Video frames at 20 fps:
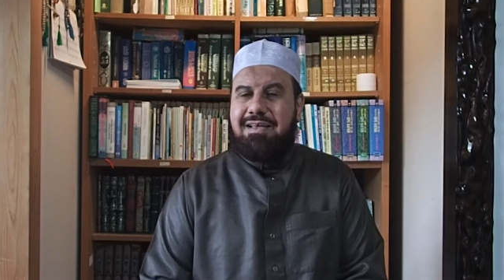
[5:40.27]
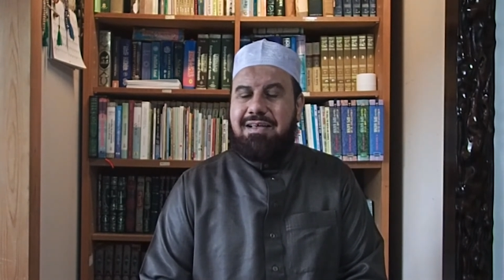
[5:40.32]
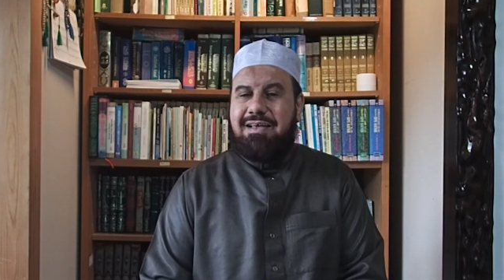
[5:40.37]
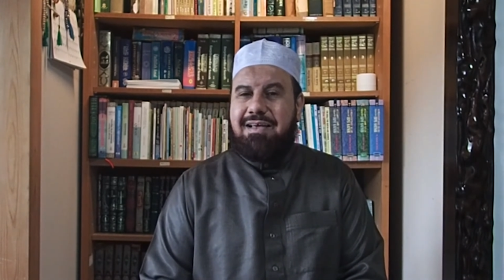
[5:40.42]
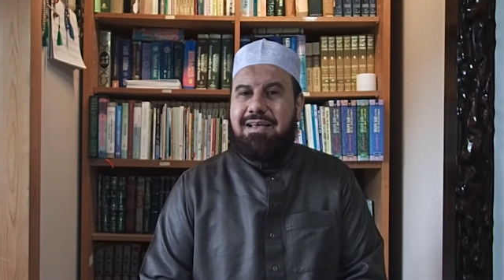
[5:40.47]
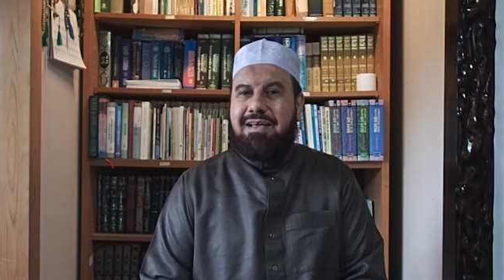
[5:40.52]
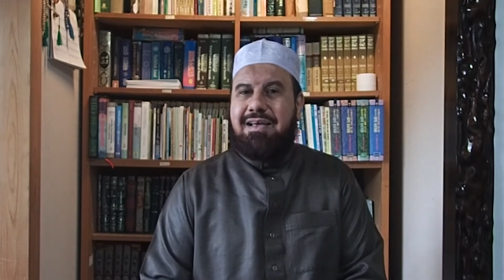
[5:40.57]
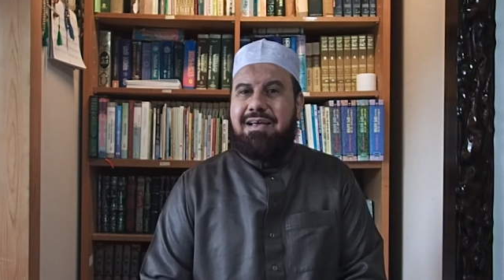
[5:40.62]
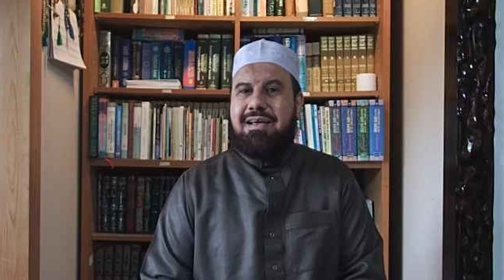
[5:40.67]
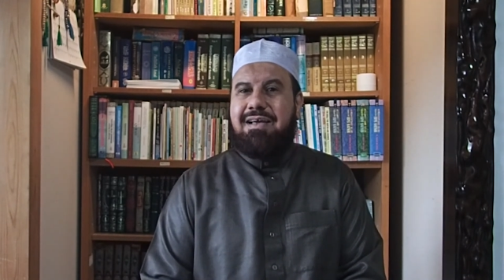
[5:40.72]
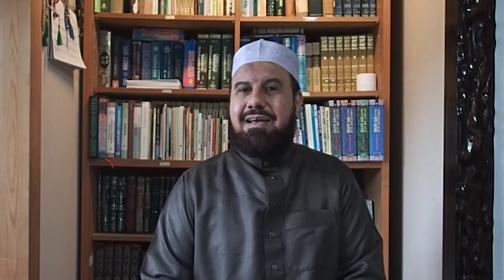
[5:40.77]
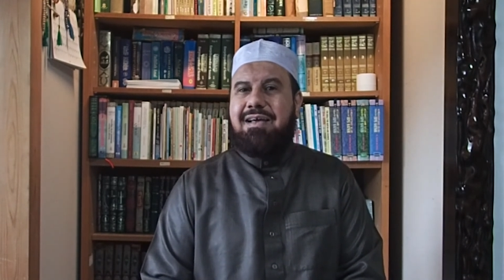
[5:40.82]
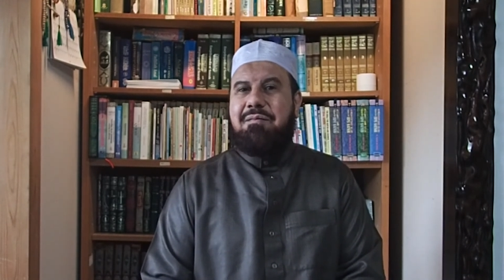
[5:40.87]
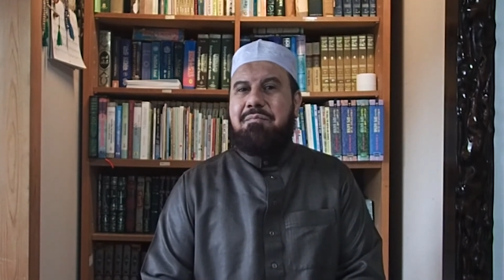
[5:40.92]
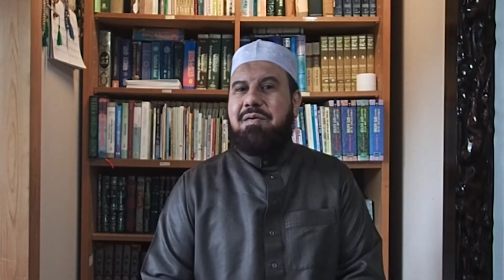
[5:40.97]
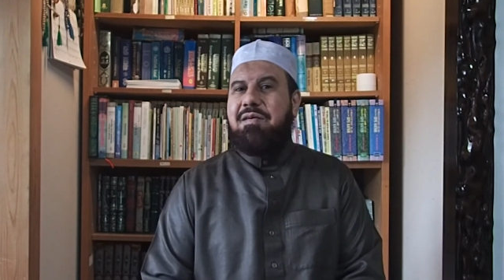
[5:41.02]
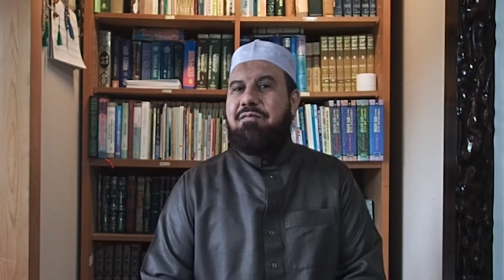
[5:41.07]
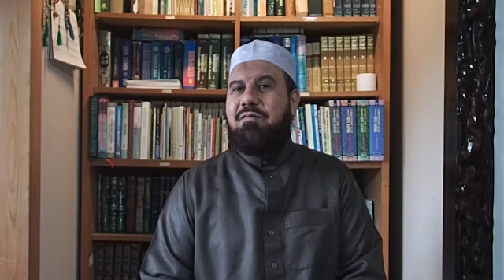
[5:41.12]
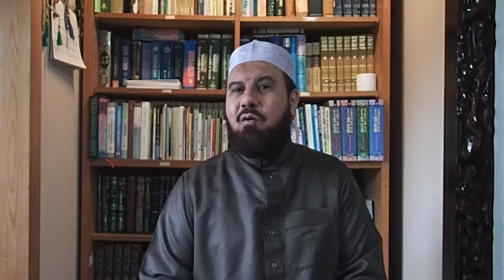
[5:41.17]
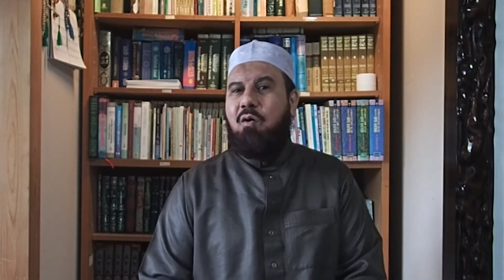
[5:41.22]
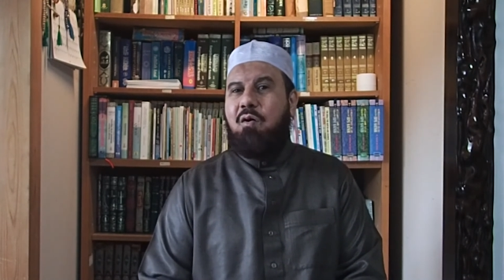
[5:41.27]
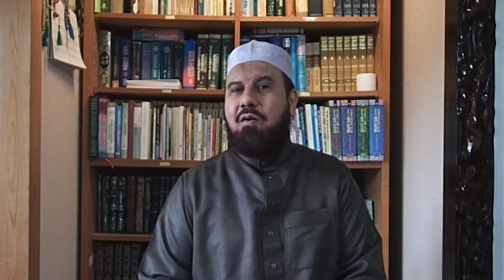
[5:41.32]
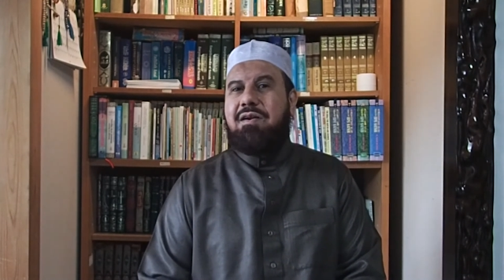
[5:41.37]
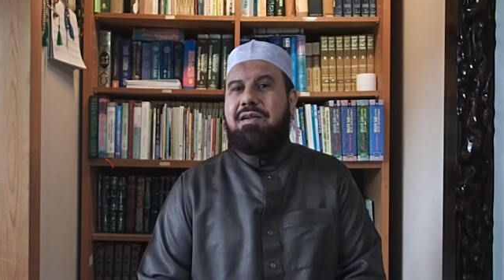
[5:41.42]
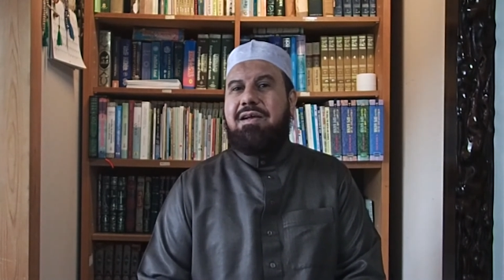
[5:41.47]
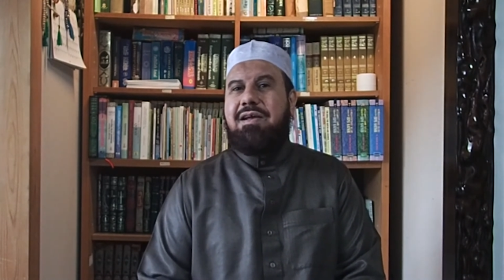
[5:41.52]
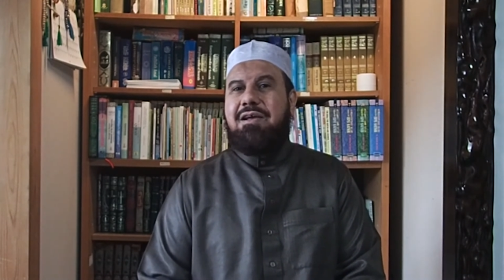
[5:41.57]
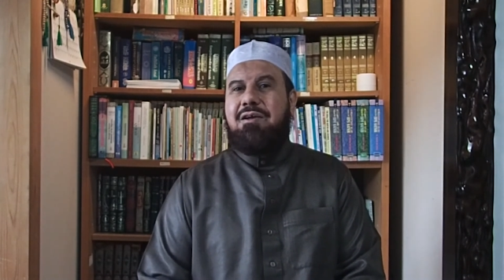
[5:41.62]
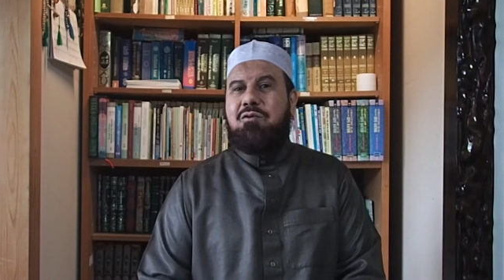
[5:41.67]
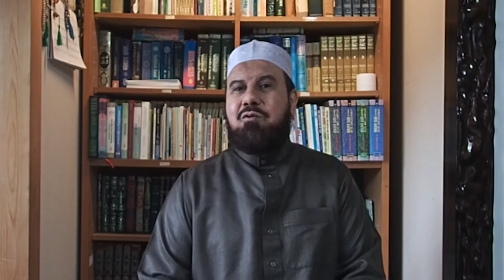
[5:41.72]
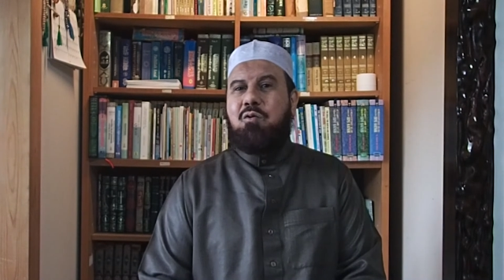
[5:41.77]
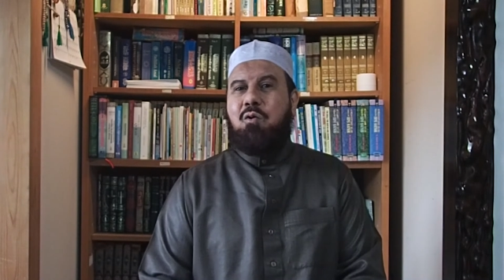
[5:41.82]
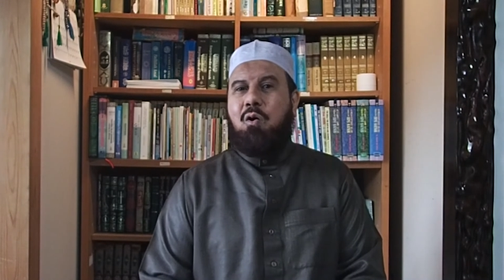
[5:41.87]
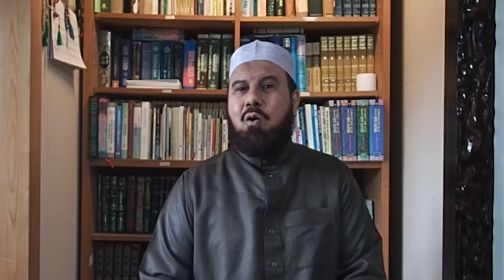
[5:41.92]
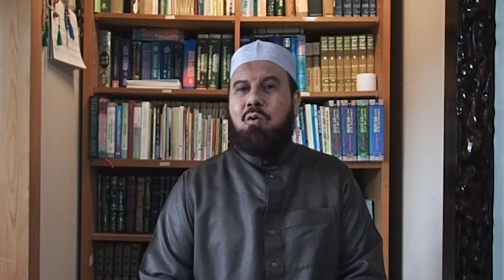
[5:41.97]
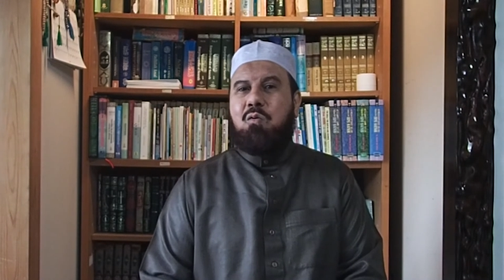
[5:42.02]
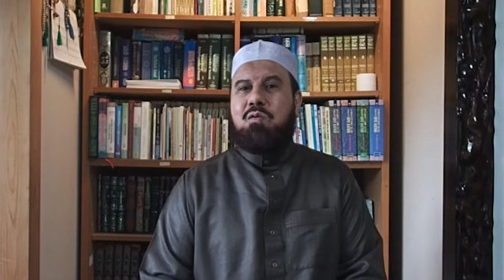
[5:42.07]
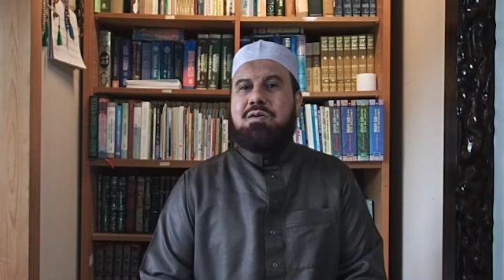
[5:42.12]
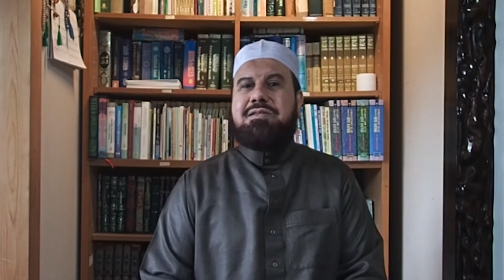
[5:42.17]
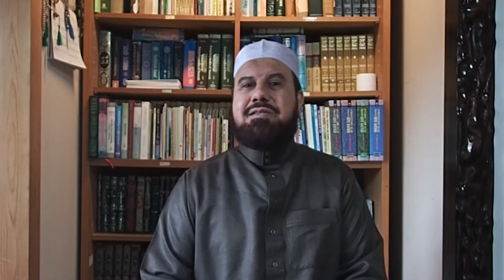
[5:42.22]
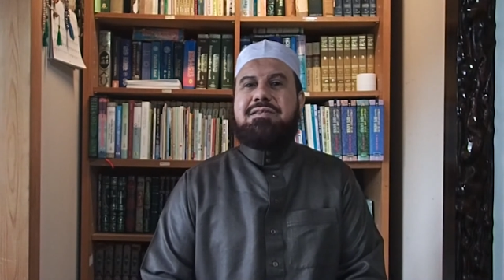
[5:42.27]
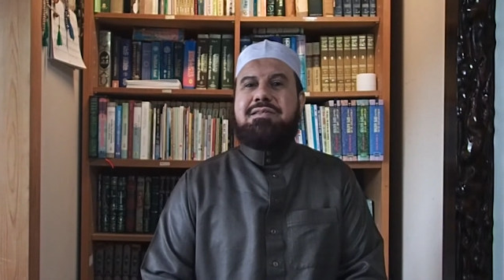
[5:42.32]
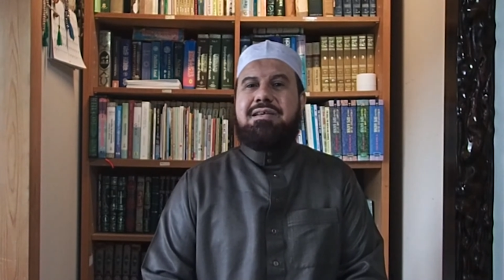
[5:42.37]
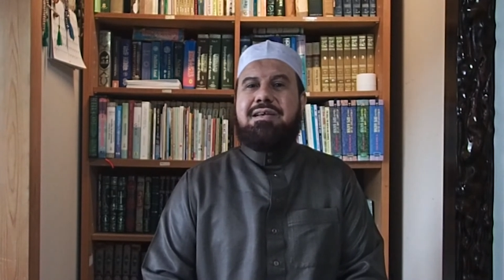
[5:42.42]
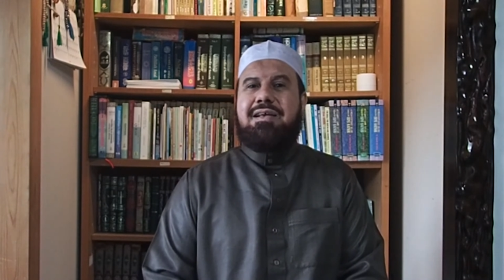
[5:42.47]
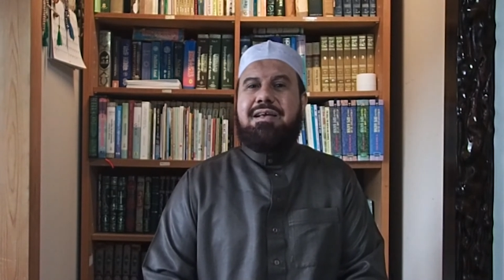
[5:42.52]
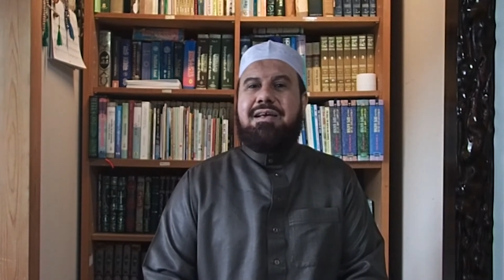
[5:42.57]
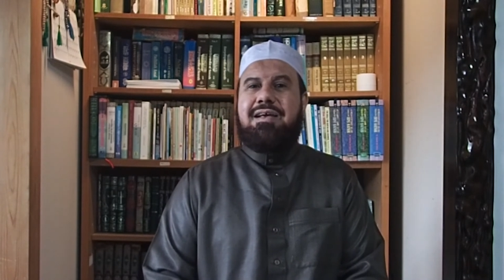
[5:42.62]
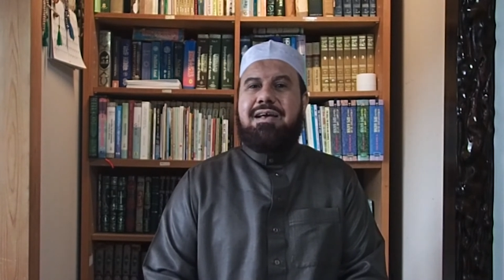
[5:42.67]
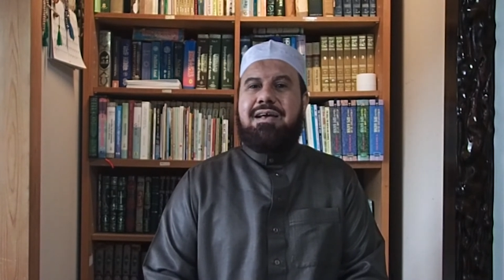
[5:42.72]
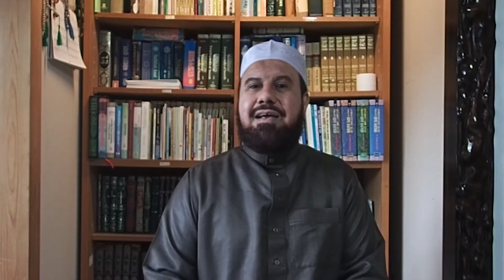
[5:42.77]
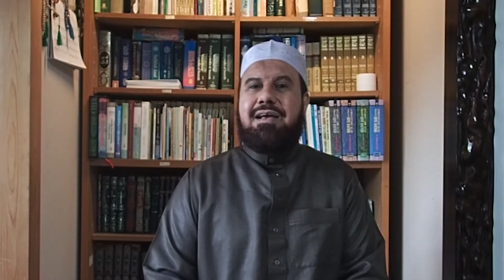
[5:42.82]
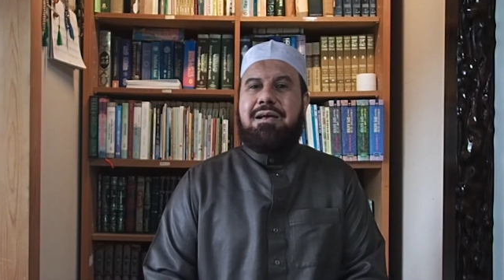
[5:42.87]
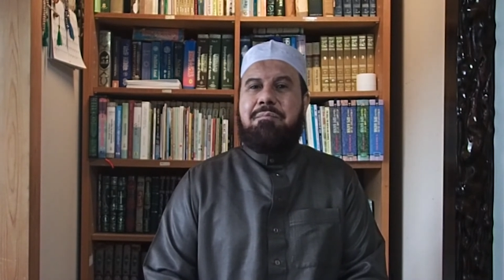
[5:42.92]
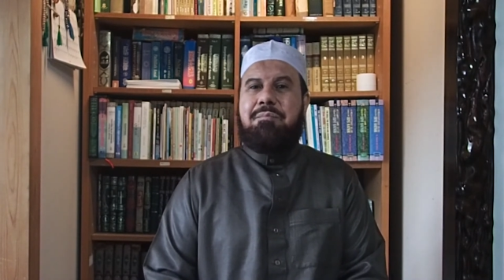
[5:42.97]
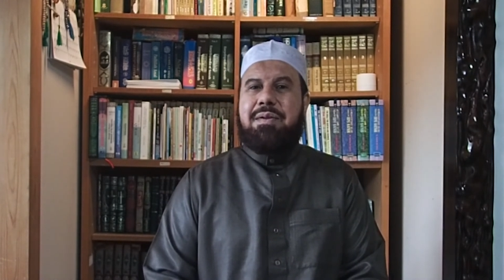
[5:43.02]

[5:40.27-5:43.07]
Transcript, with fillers: Uh, before, you always uh,